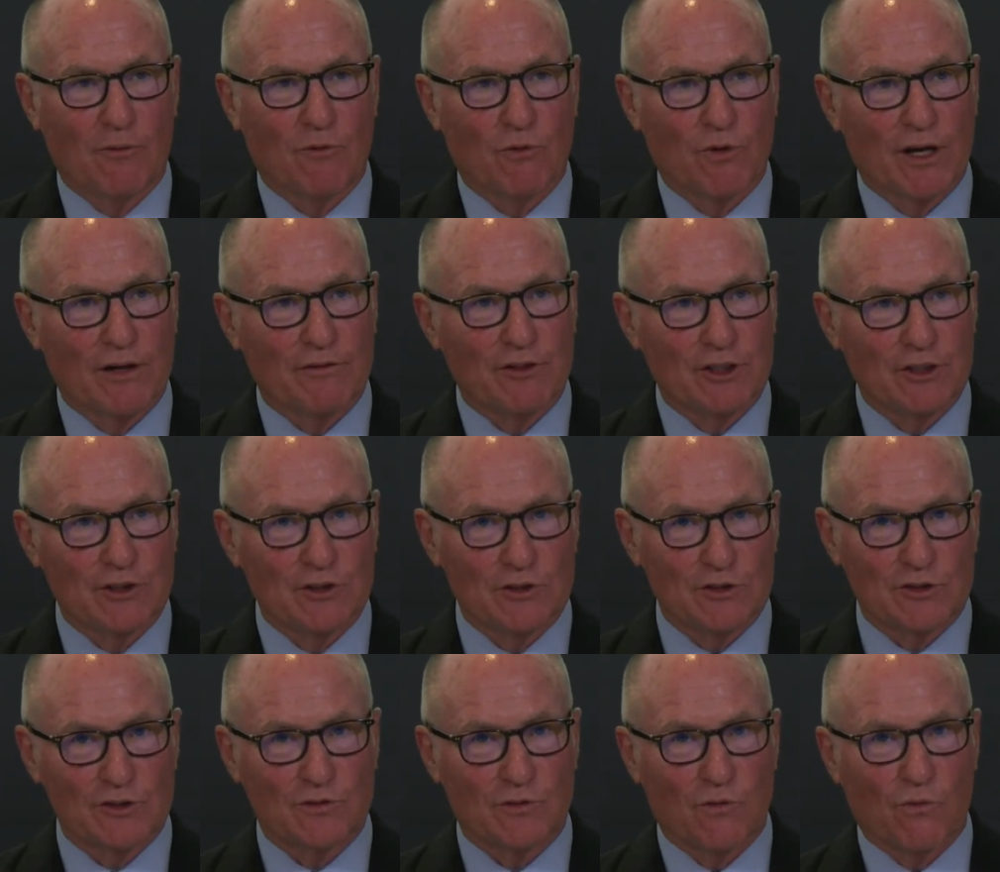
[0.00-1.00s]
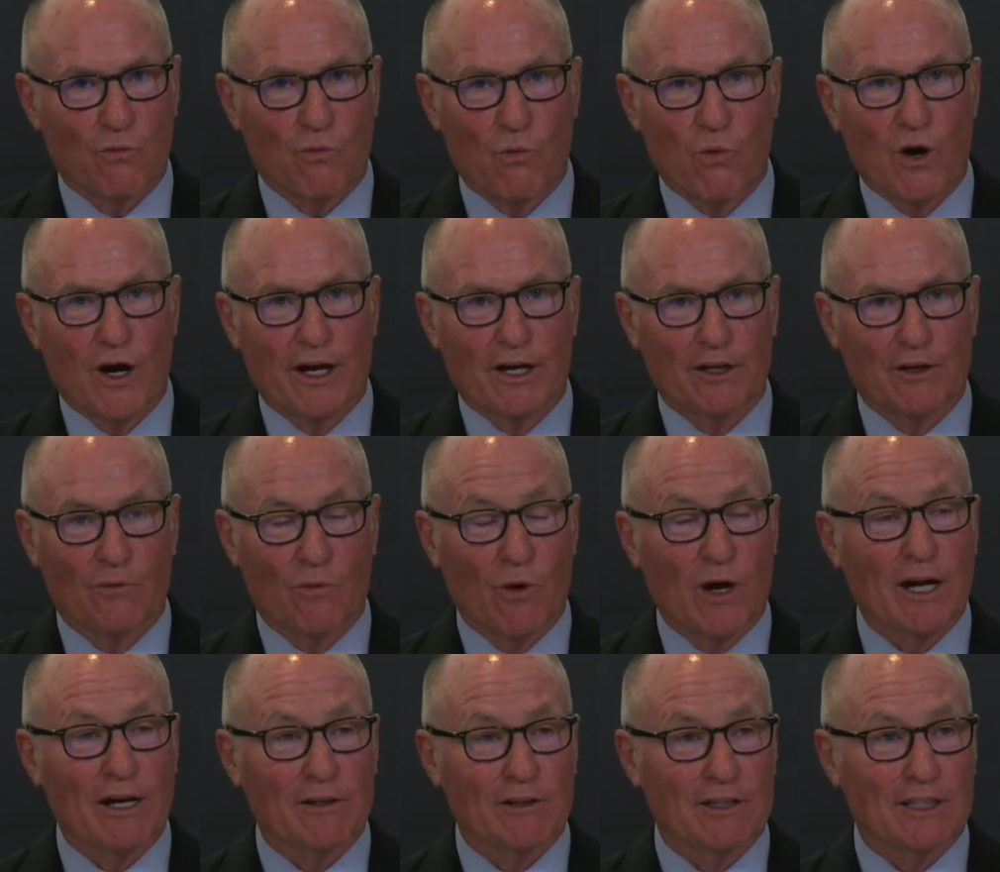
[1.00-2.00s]
revenues
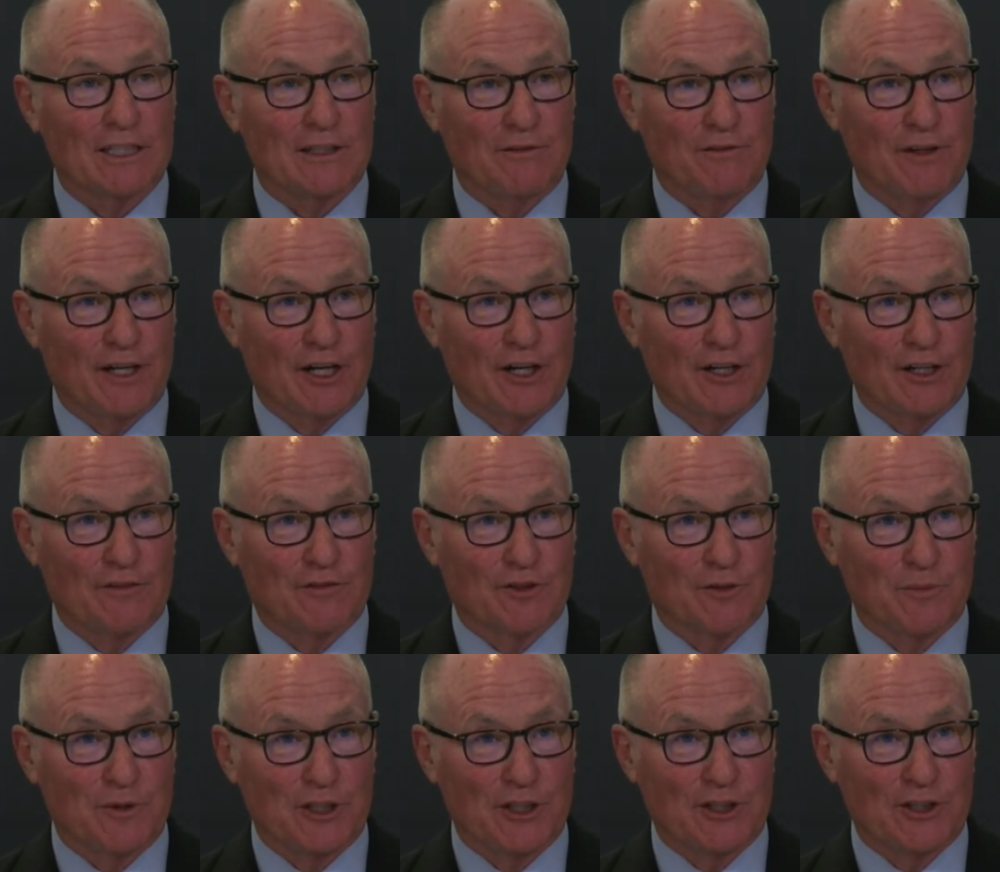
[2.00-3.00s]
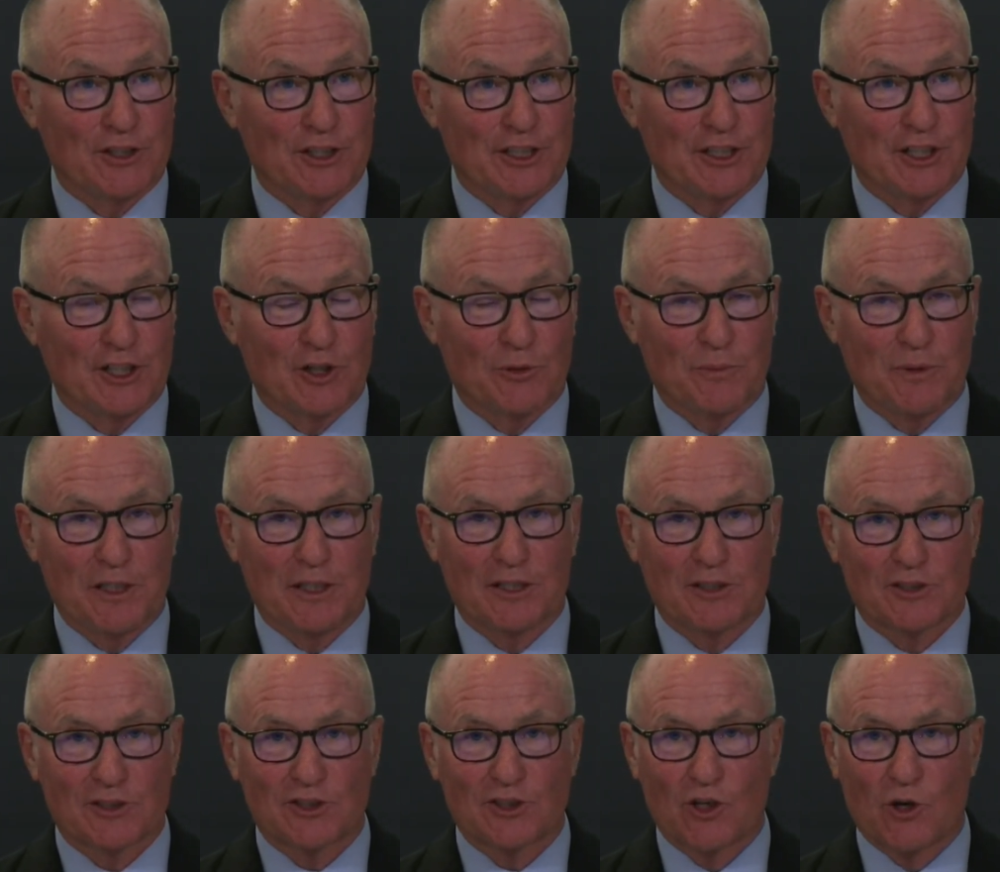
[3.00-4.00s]
wildly vary from year to year
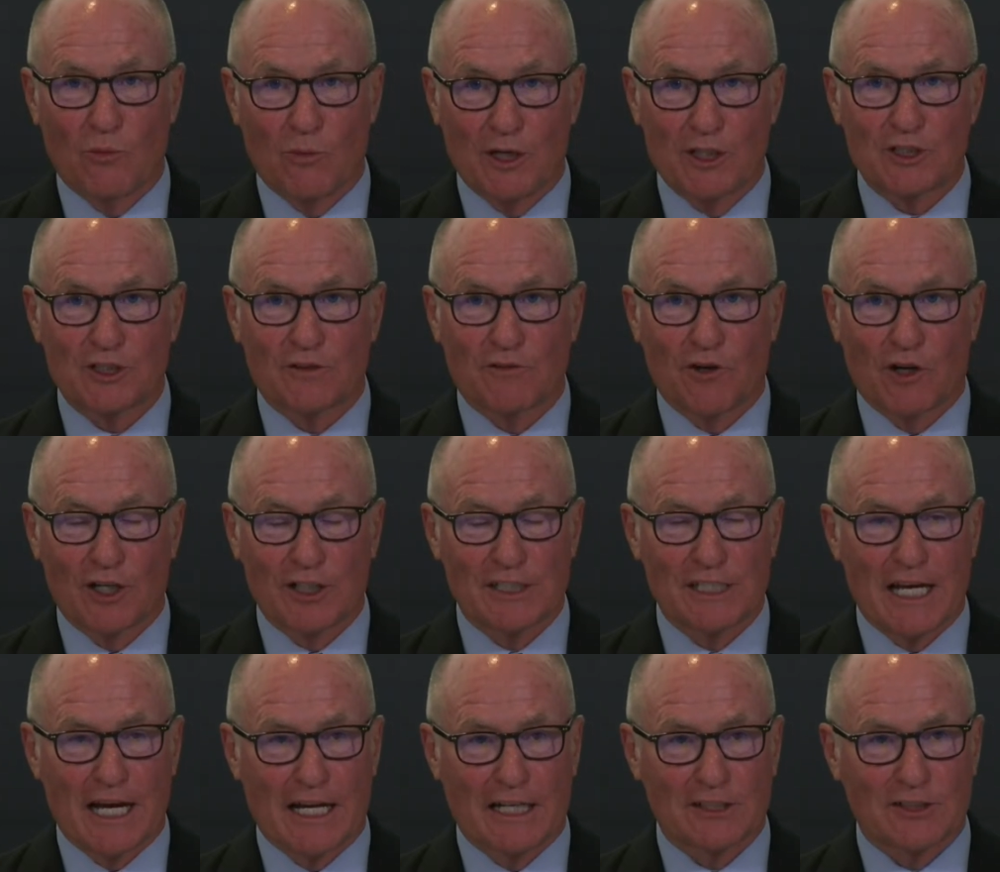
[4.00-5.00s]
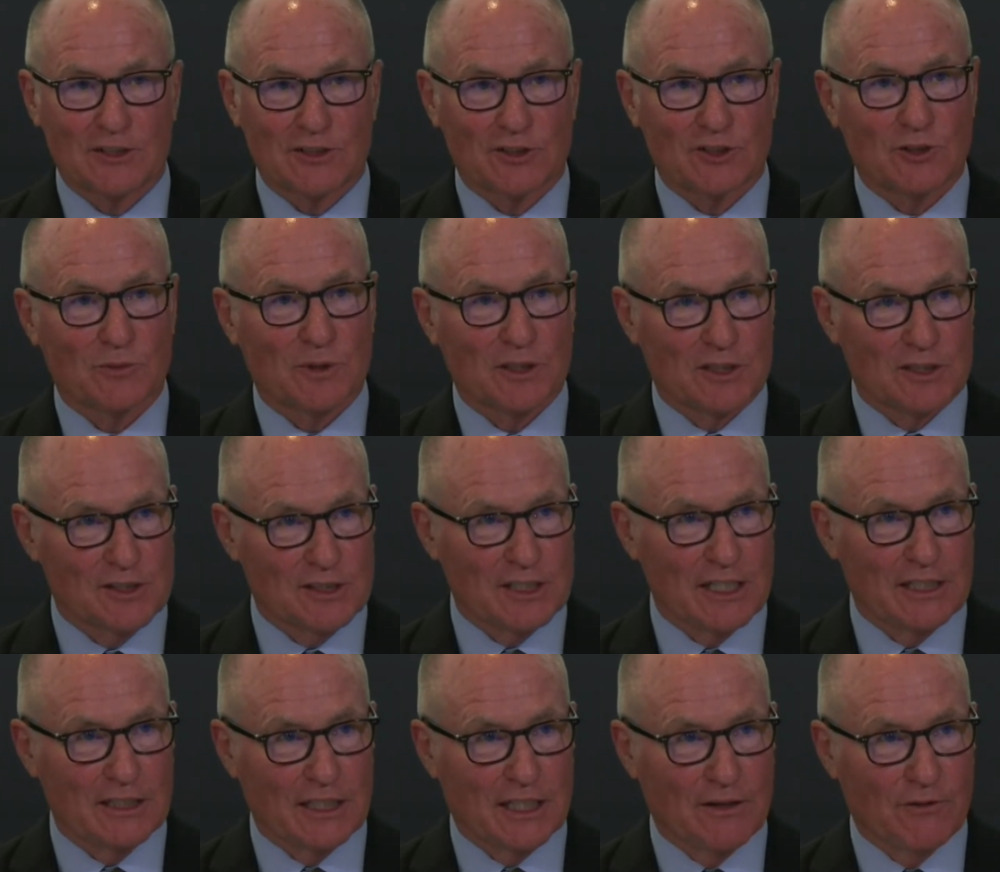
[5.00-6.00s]
because so much of our tax system at the
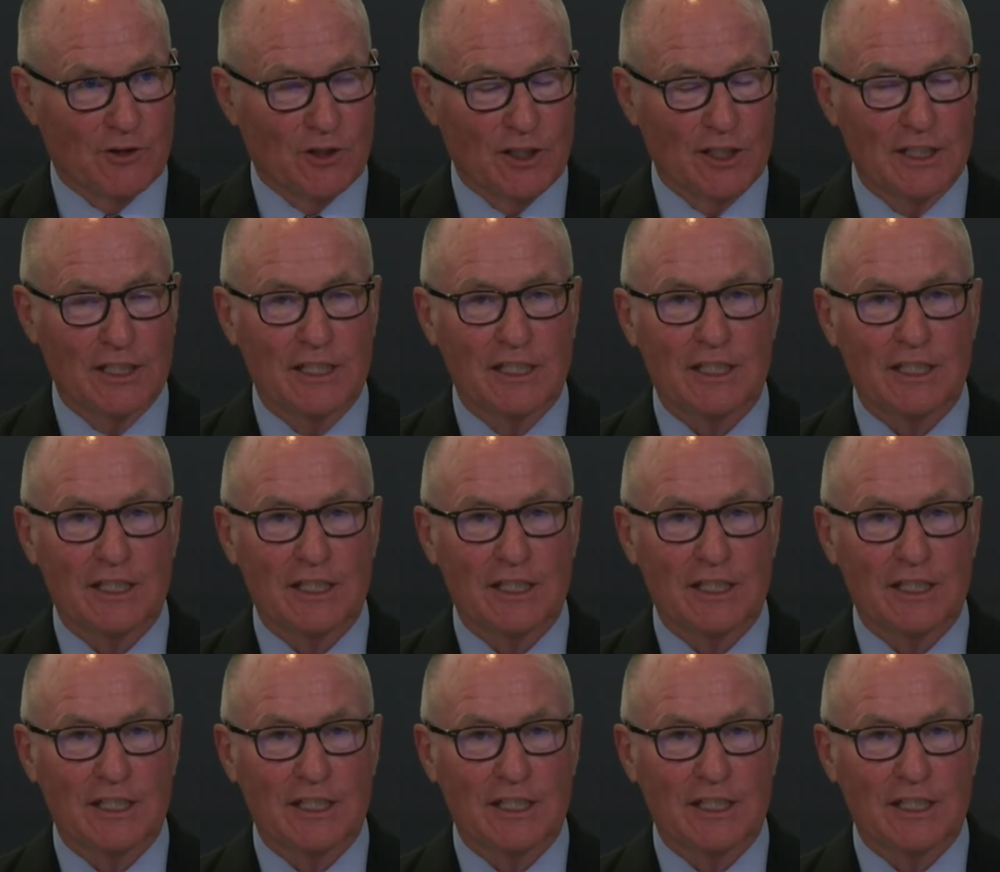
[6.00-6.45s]
state level